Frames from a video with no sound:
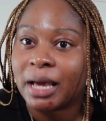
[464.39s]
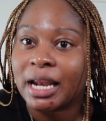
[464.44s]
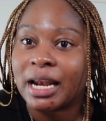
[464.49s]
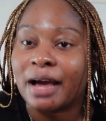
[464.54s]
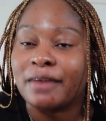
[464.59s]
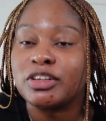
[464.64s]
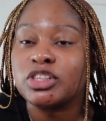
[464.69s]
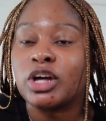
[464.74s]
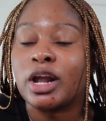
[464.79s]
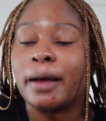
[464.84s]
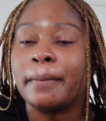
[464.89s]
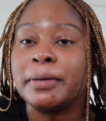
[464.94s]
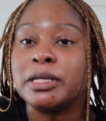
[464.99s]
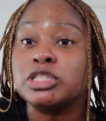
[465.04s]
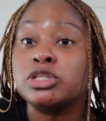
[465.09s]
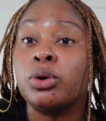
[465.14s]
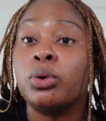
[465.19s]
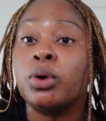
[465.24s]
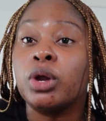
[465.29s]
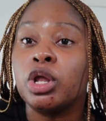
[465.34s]
I never thought I'd be
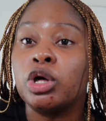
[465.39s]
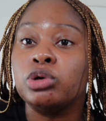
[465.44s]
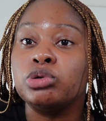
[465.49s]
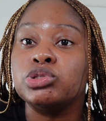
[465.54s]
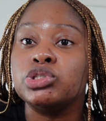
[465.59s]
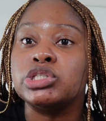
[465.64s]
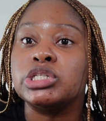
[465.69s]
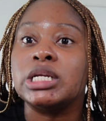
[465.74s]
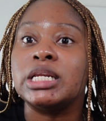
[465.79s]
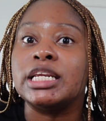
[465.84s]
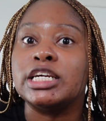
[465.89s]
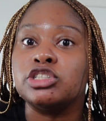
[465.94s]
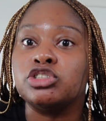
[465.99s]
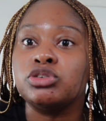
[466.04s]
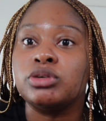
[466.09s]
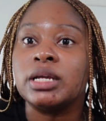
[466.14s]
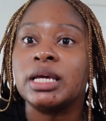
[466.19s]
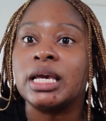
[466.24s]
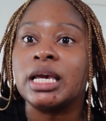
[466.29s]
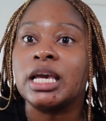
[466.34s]
so close to
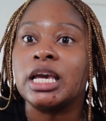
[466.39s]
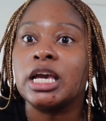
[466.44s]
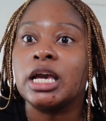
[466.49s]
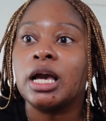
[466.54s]
literally